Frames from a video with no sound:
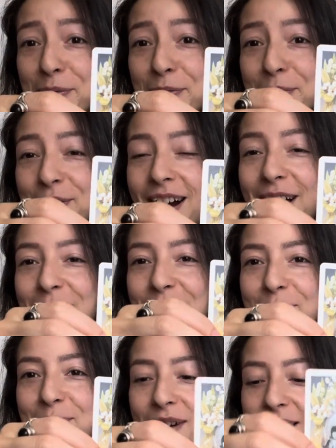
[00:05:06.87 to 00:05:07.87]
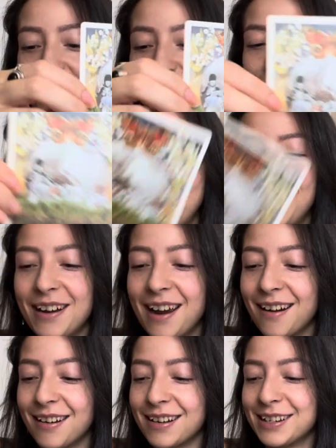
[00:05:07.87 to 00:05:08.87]
Wow, wow, wow,
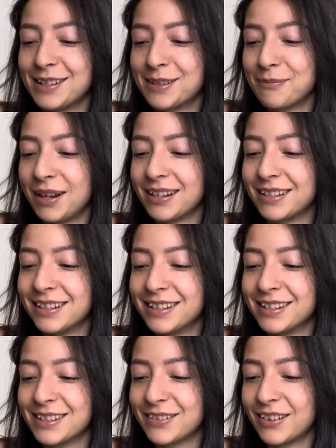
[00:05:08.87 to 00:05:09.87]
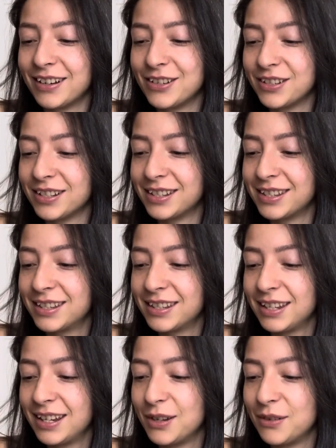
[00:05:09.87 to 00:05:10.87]
Aries. My goodness gracious.
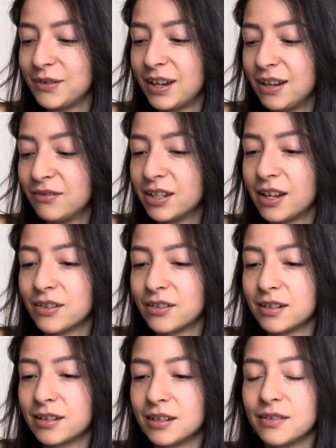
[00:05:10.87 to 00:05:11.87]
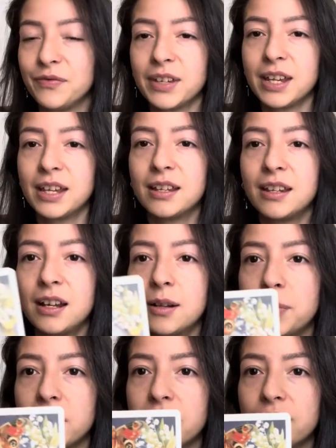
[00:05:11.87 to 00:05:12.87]
We have another, not a
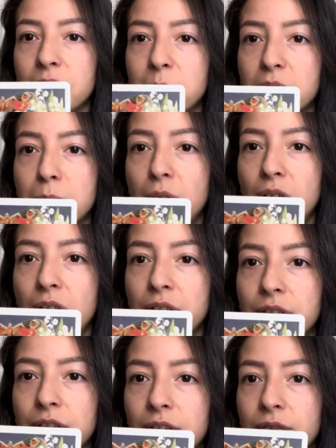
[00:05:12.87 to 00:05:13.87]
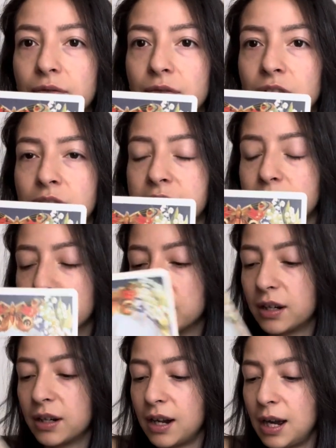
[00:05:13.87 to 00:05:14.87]
butterfly, but a moth. They're
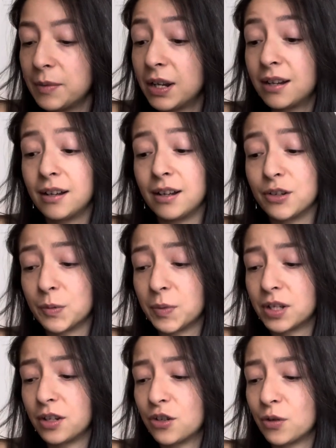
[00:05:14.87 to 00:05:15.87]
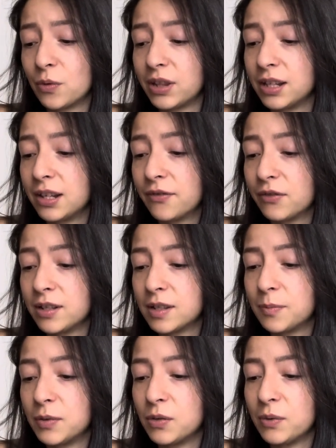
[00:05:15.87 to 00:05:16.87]
similar. I'm not 100% sure what the
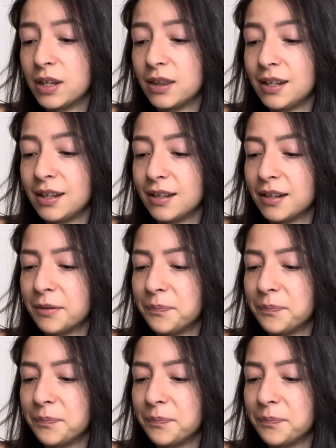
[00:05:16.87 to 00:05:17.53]
difference between the